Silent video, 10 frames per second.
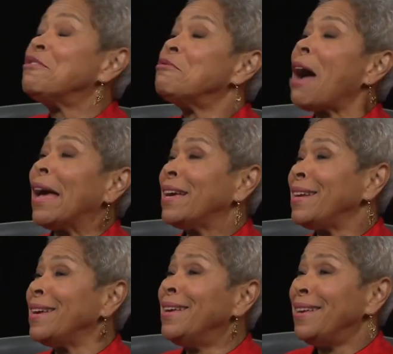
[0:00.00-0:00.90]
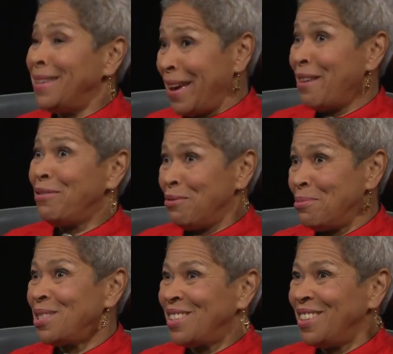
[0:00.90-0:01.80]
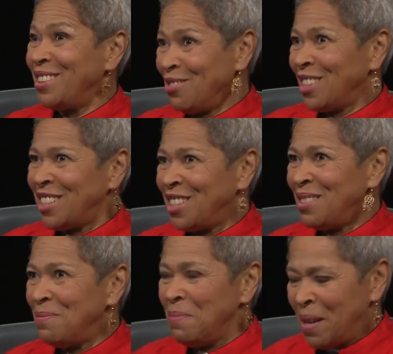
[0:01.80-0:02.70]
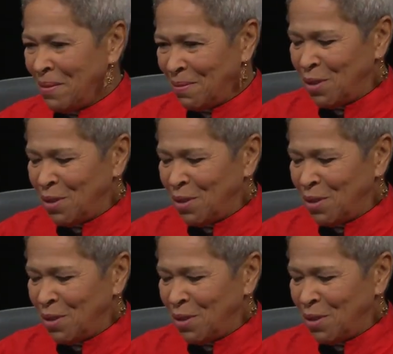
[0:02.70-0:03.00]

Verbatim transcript: variety in the Afro-Brazilian religion, but mm-hmm.